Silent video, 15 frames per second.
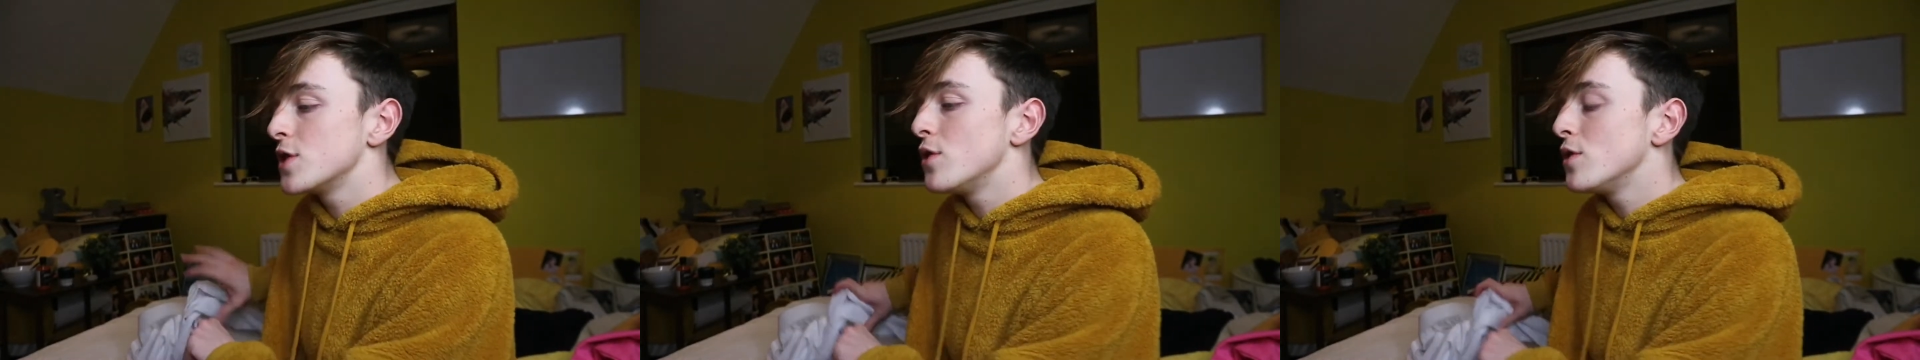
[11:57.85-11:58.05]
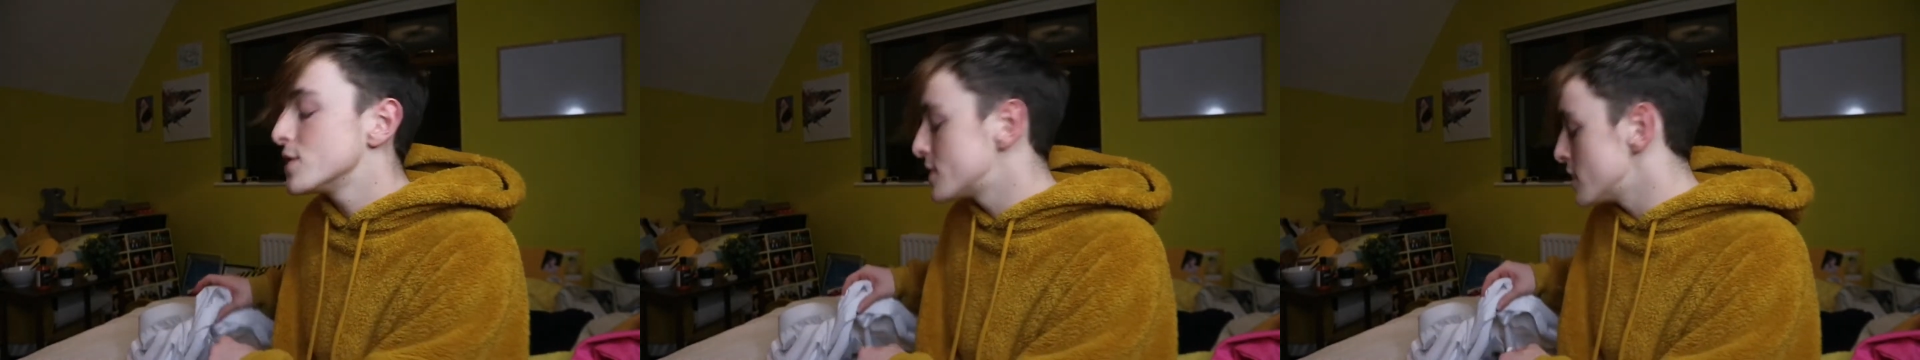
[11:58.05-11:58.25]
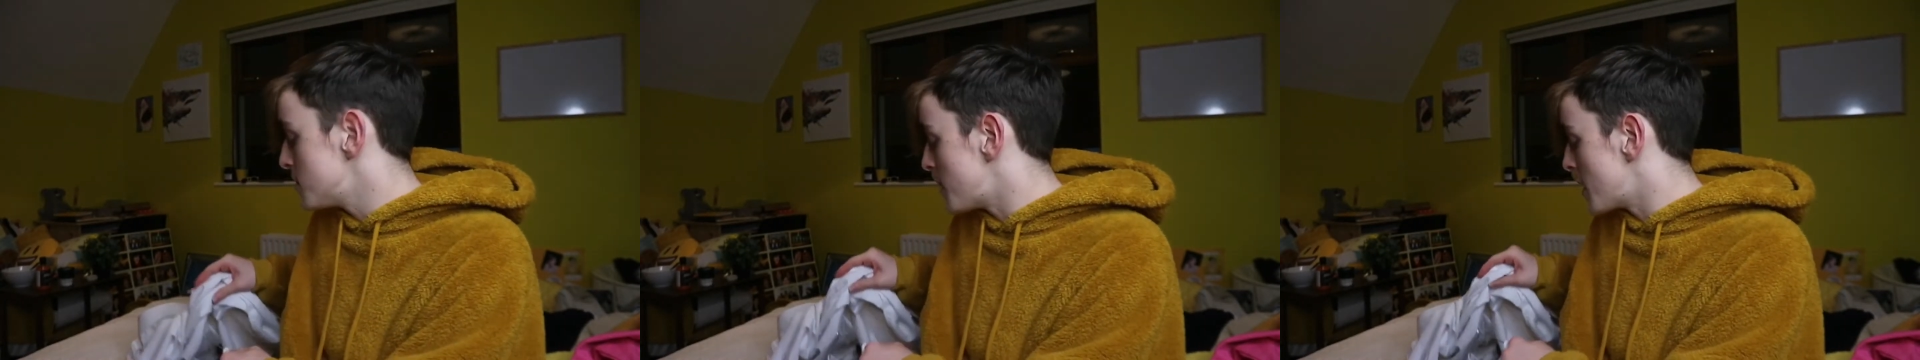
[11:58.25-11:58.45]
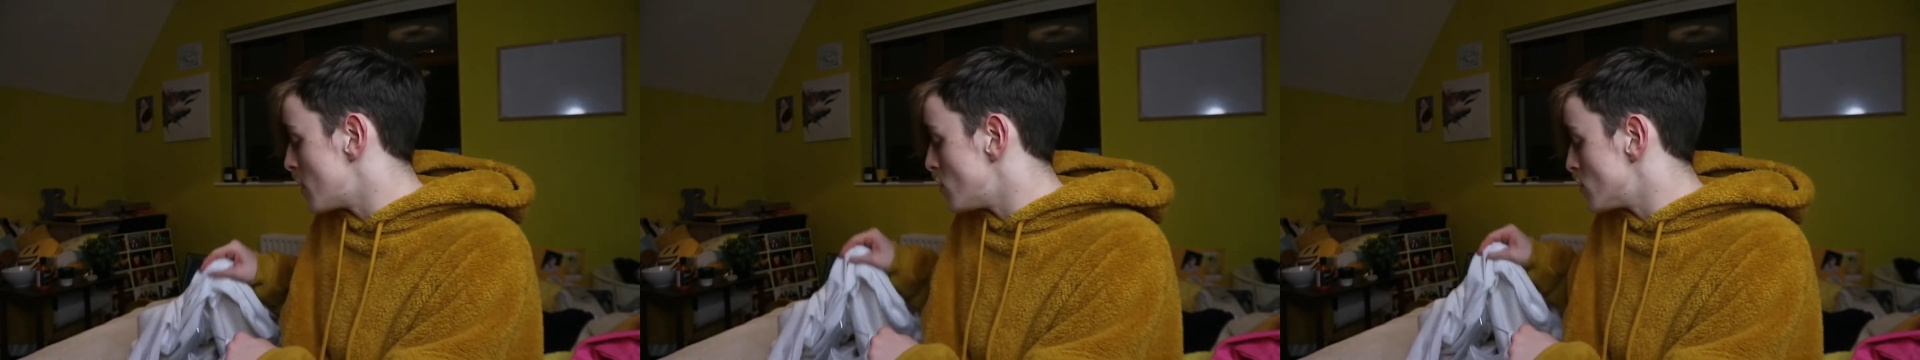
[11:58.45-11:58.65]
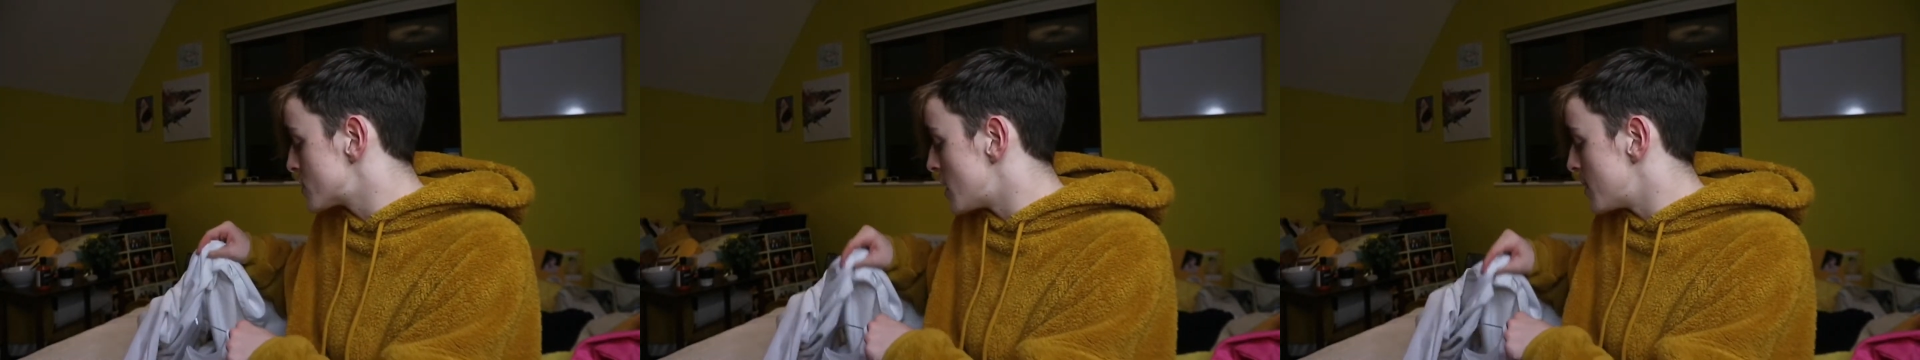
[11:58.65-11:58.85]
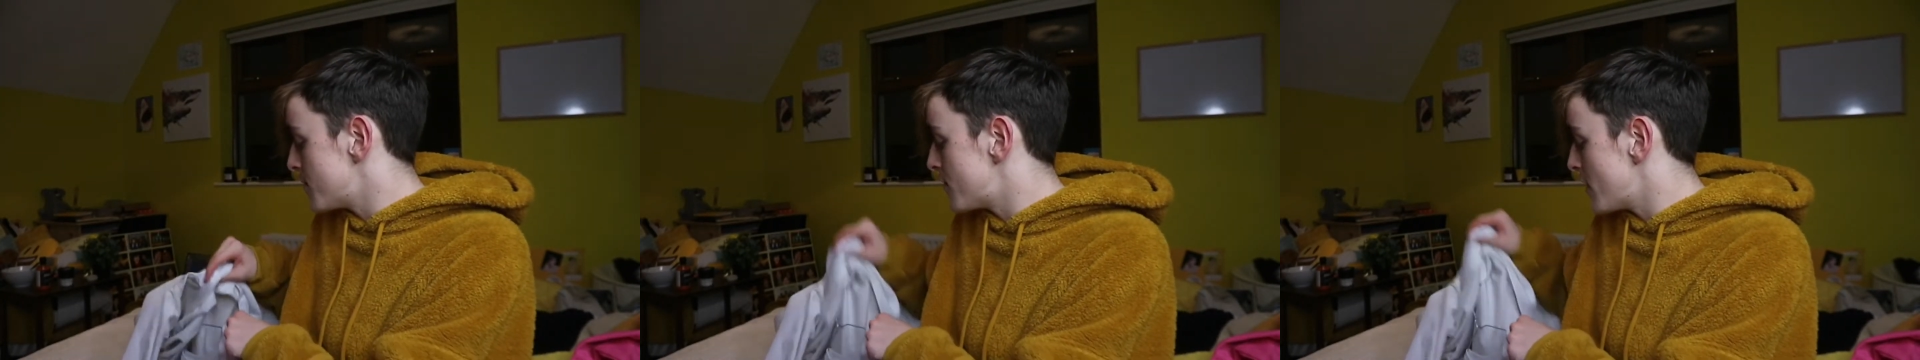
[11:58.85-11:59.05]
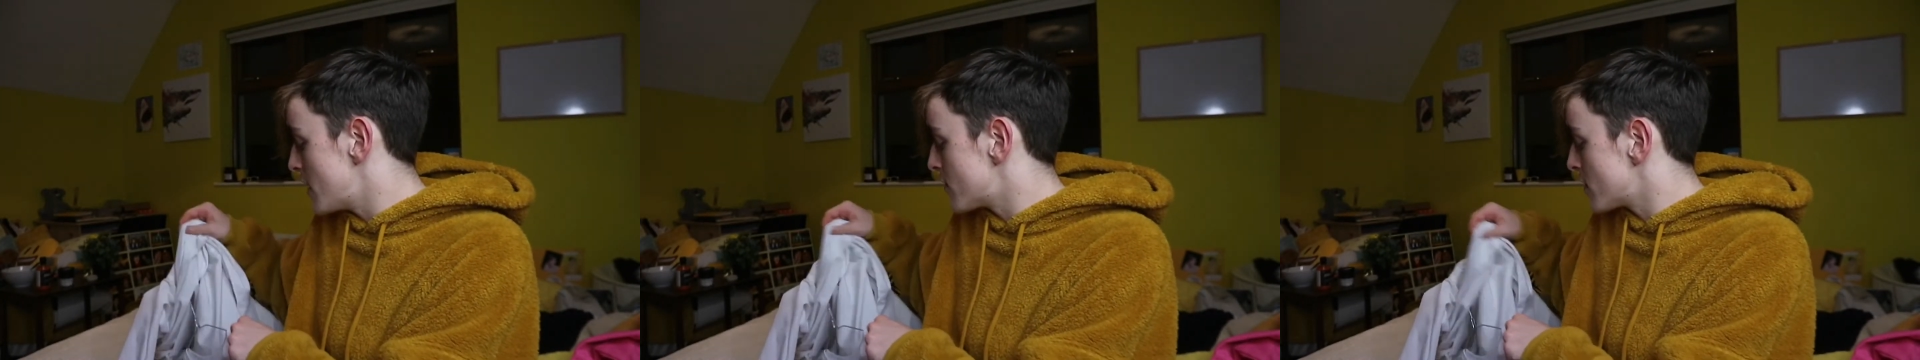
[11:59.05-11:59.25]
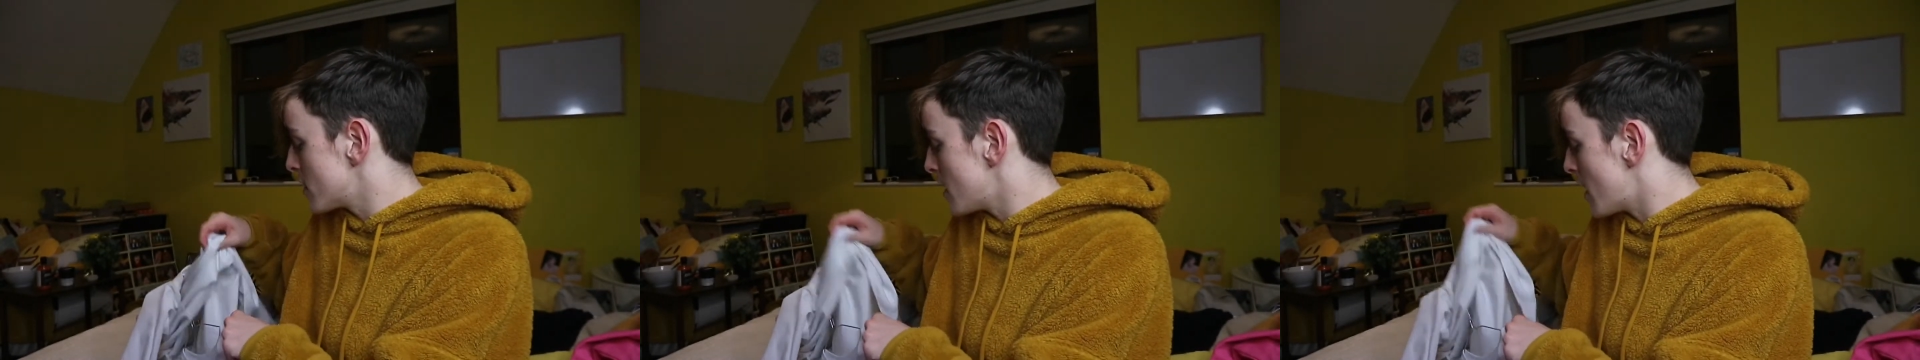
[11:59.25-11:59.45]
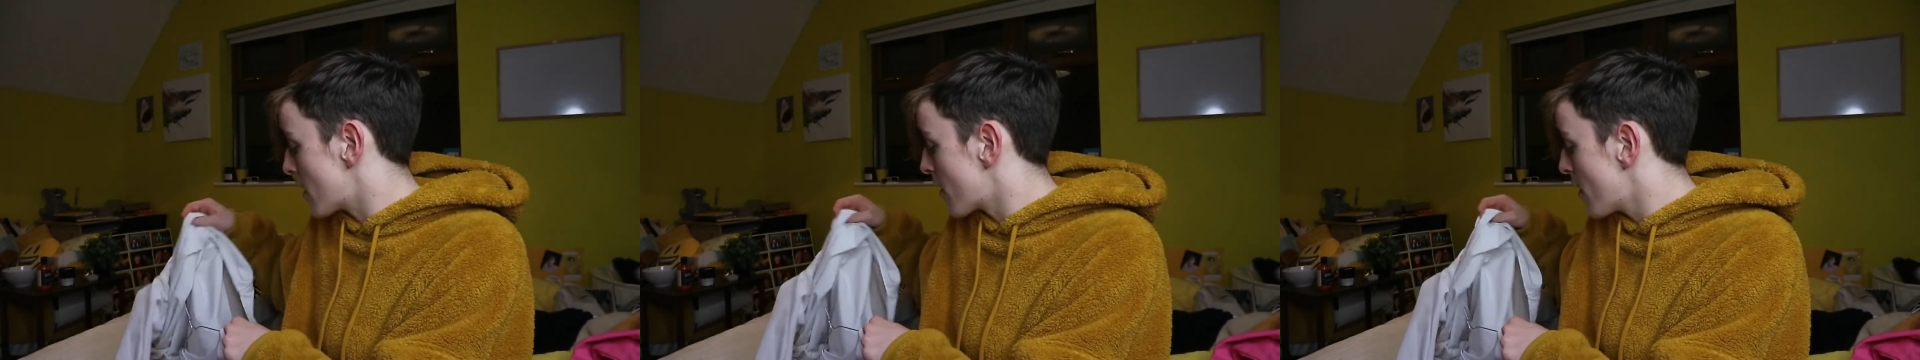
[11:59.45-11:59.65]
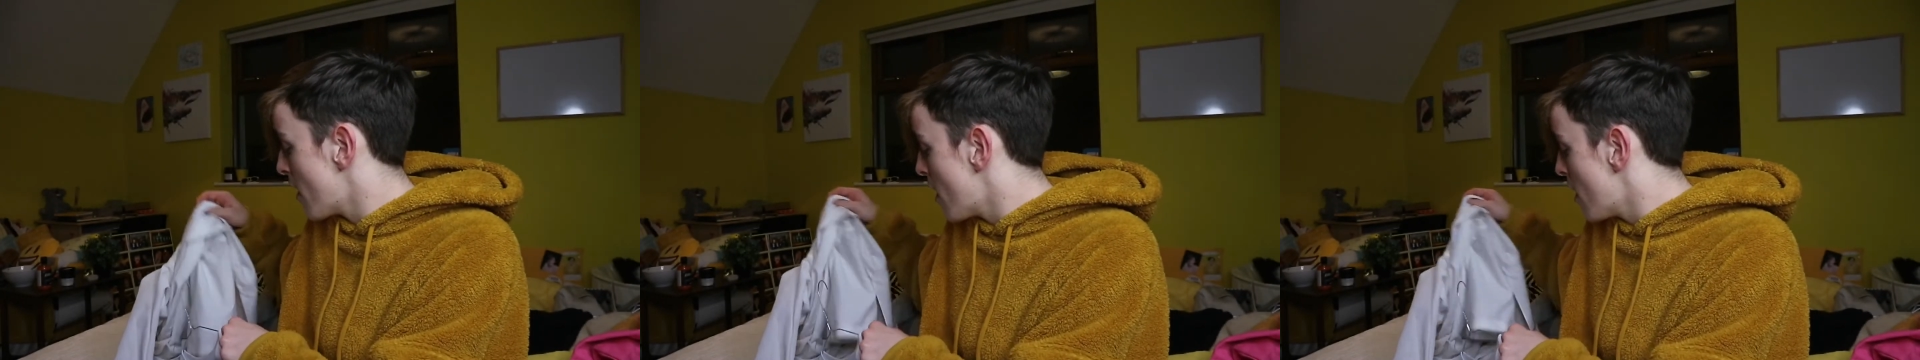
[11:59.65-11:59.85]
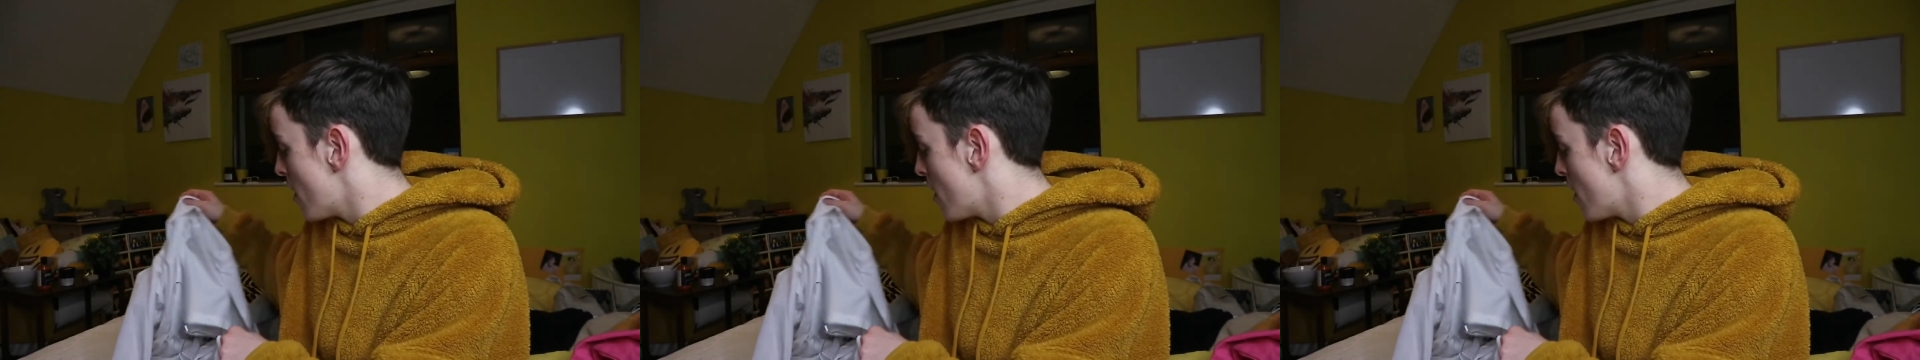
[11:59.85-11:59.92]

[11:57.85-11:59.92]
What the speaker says: also my all-time favorite, like,